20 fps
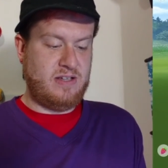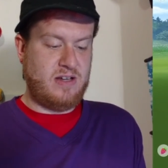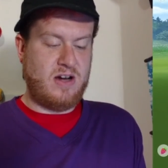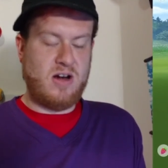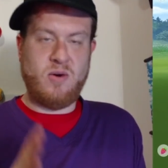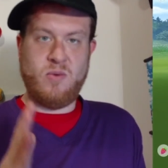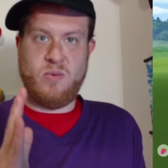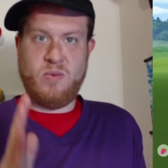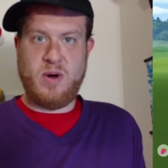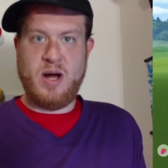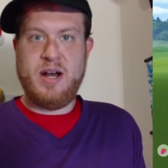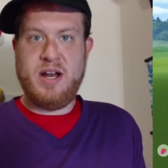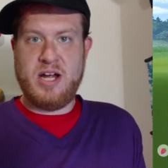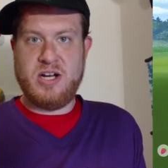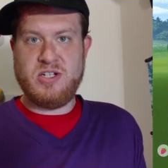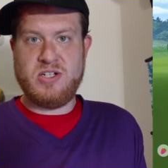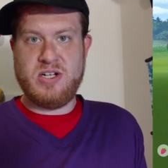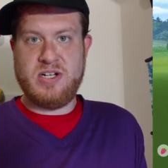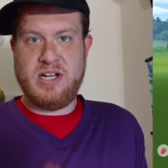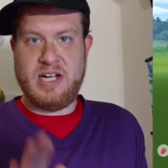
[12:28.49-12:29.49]
our one
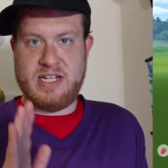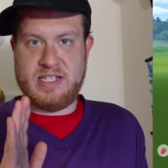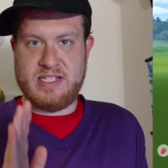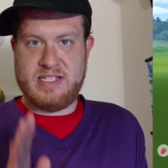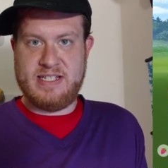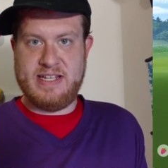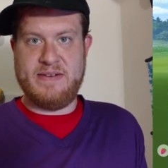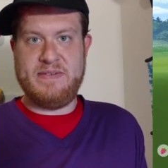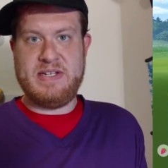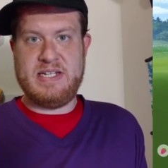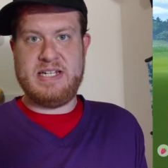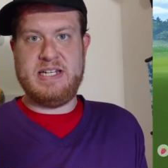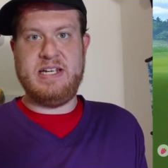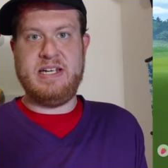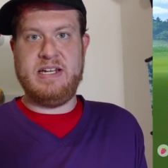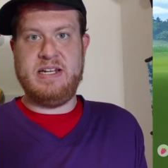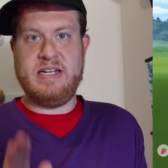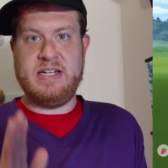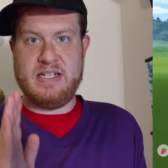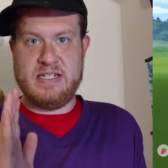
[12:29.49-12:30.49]
hundred
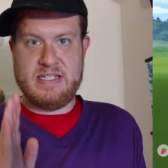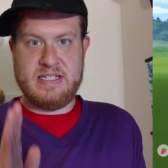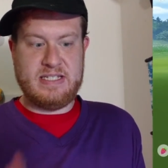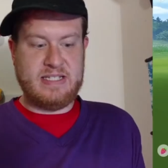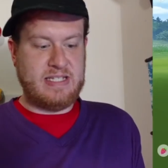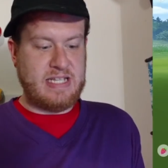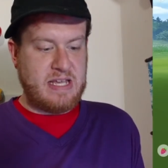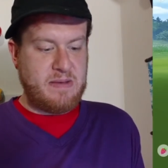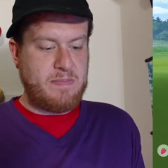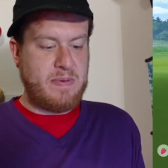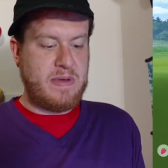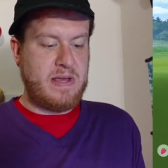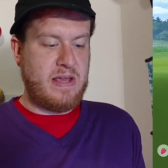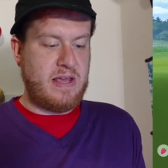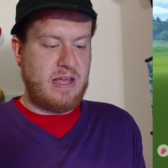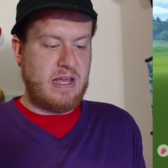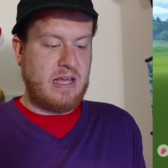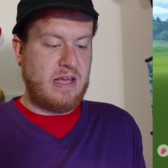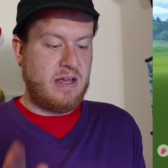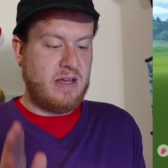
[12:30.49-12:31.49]
seventeen C
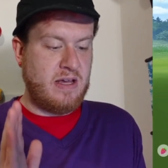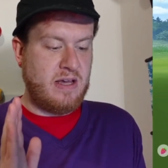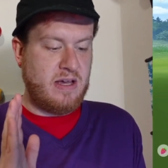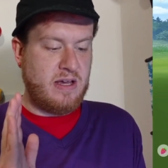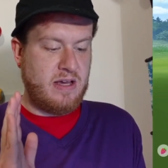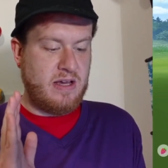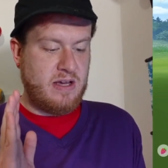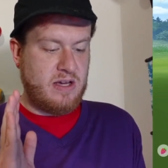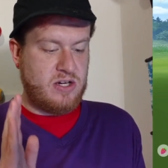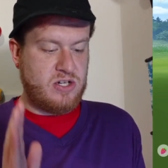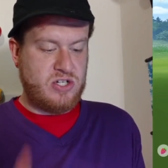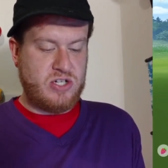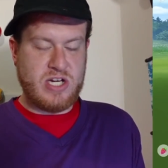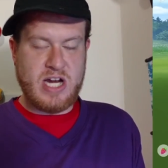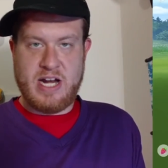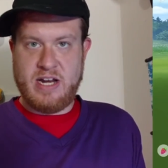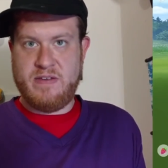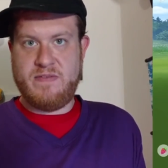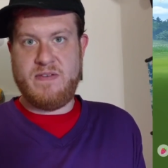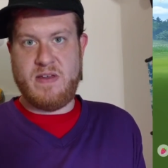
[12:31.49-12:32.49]
P
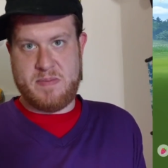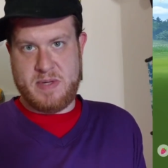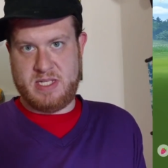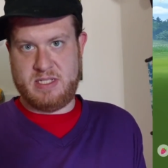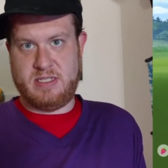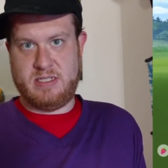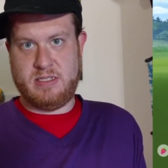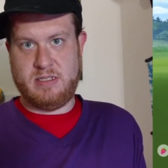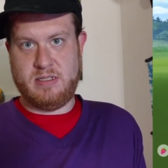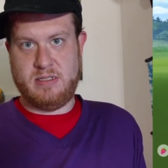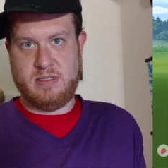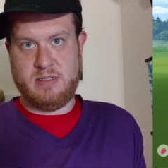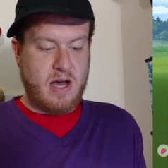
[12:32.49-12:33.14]
shiny Feebas.